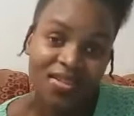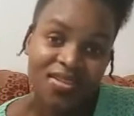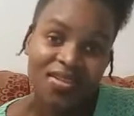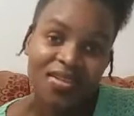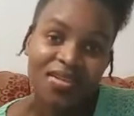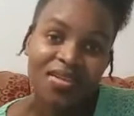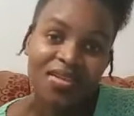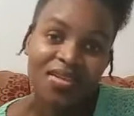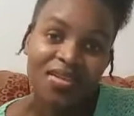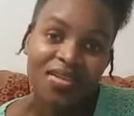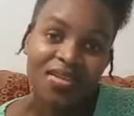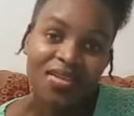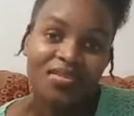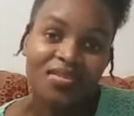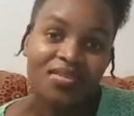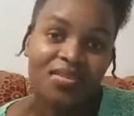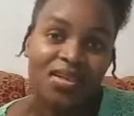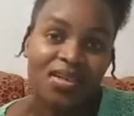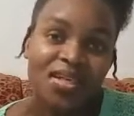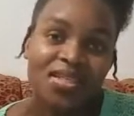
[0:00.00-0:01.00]

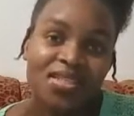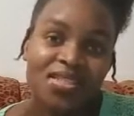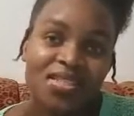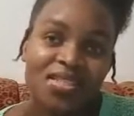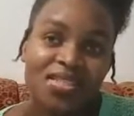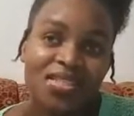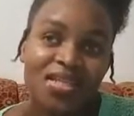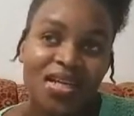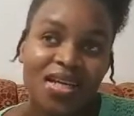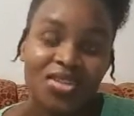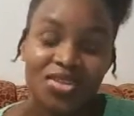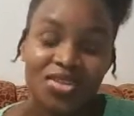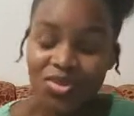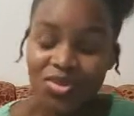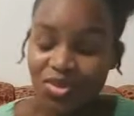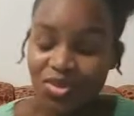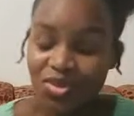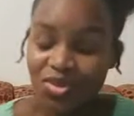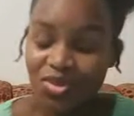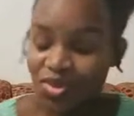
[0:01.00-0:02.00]
it
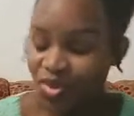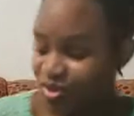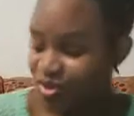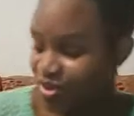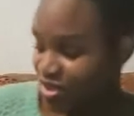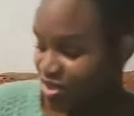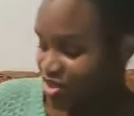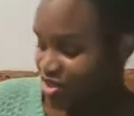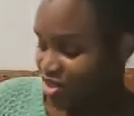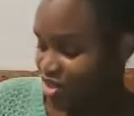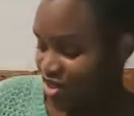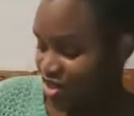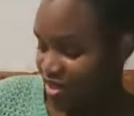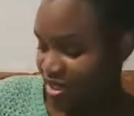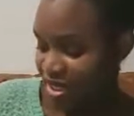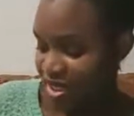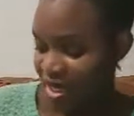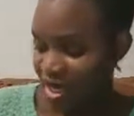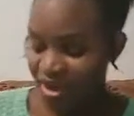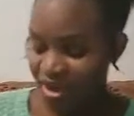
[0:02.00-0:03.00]
throughout this journey,
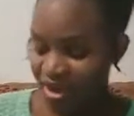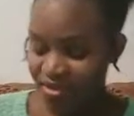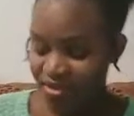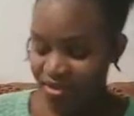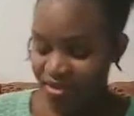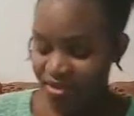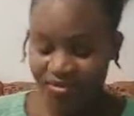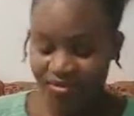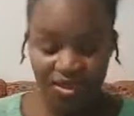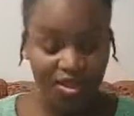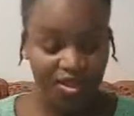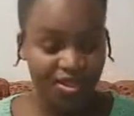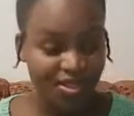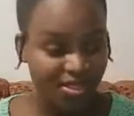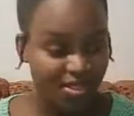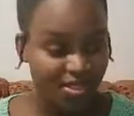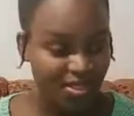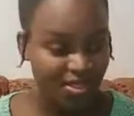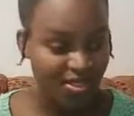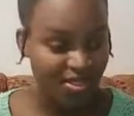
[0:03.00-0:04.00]
I've learned
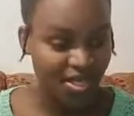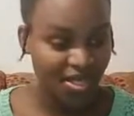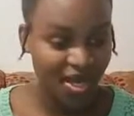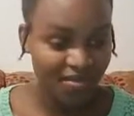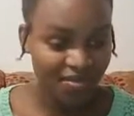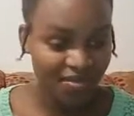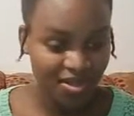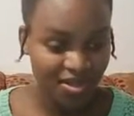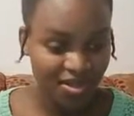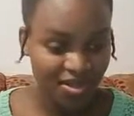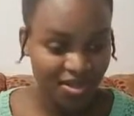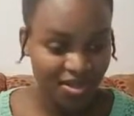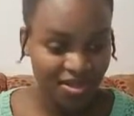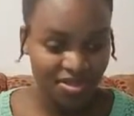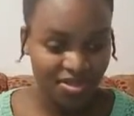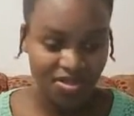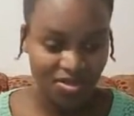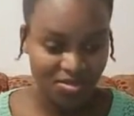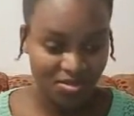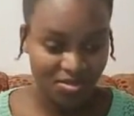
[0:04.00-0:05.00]
some
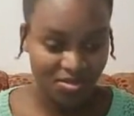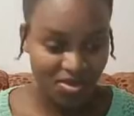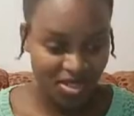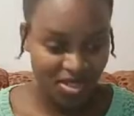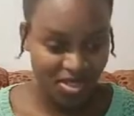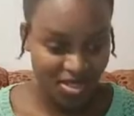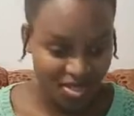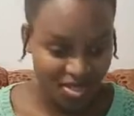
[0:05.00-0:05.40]
things.